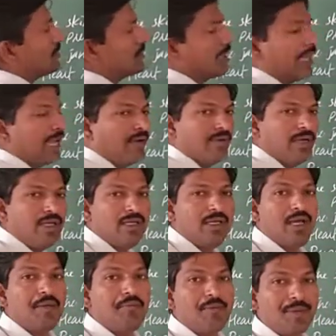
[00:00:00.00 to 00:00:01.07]
They have a
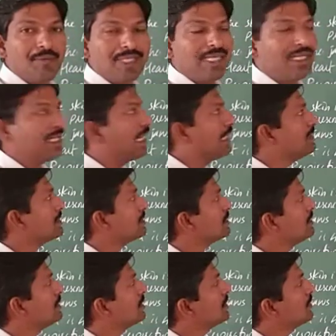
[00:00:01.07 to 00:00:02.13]
memory glands.
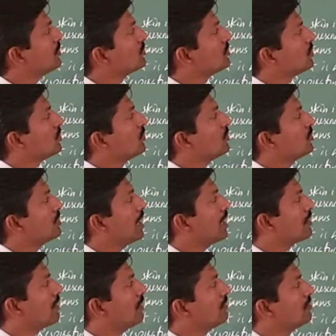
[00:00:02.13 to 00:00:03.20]
So, they
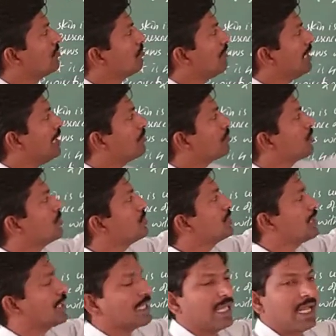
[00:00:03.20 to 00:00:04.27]
are called milk
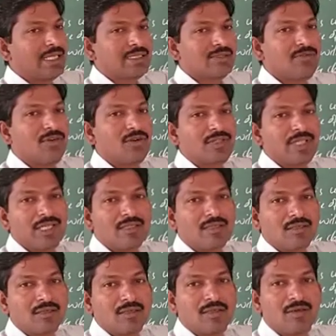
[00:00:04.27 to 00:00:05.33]
producing glands for
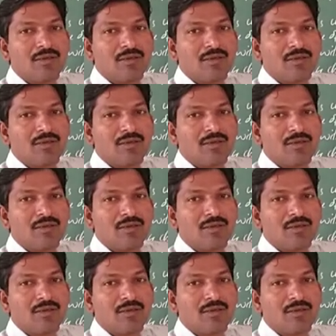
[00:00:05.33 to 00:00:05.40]
their,